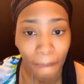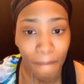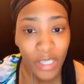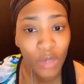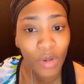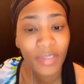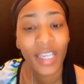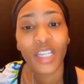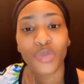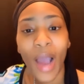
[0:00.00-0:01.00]
You see what I'm
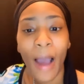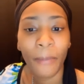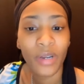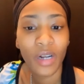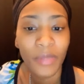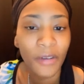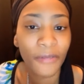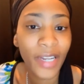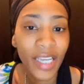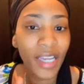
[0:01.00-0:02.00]
saying? That's why I put up the
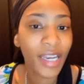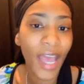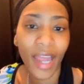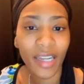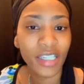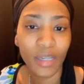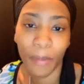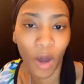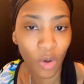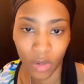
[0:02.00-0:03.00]
flea analogy
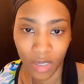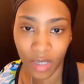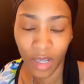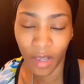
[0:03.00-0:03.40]
post